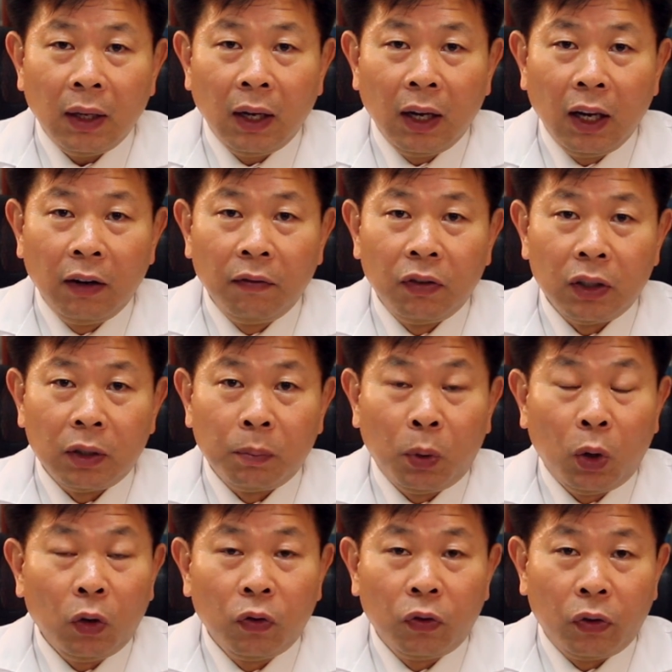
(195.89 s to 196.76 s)
and if it's
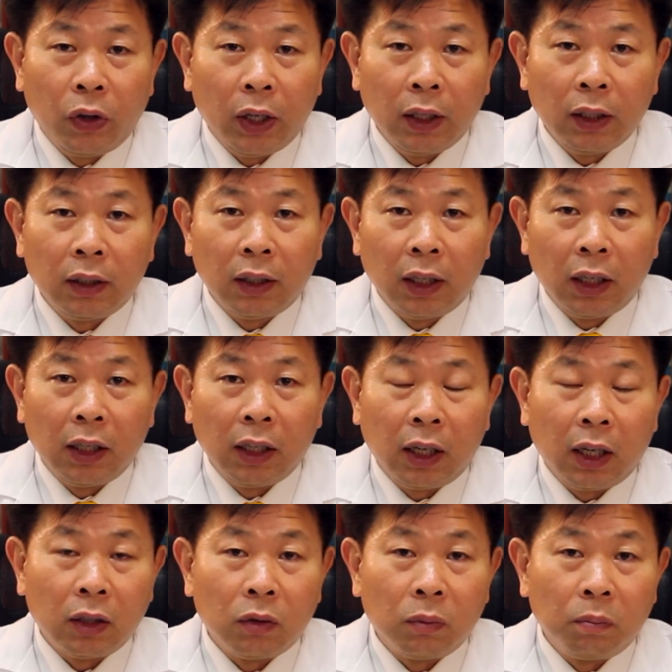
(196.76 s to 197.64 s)
perforated, then it
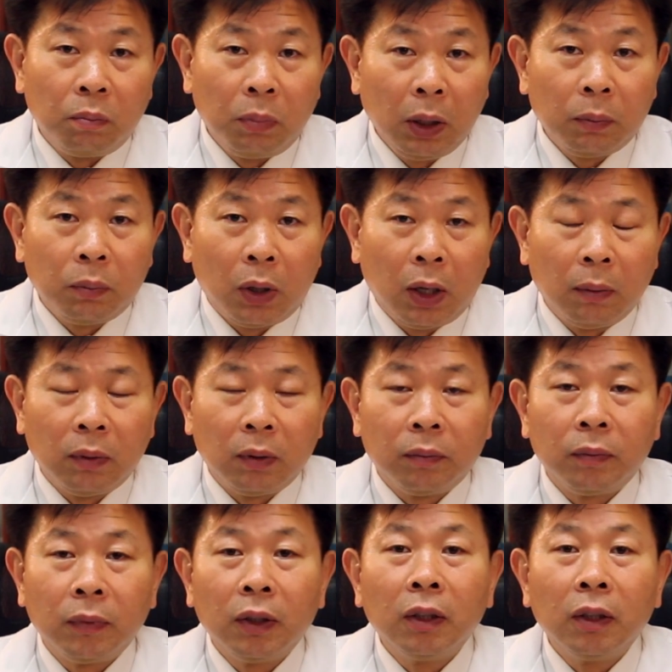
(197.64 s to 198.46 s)
gets a big problem.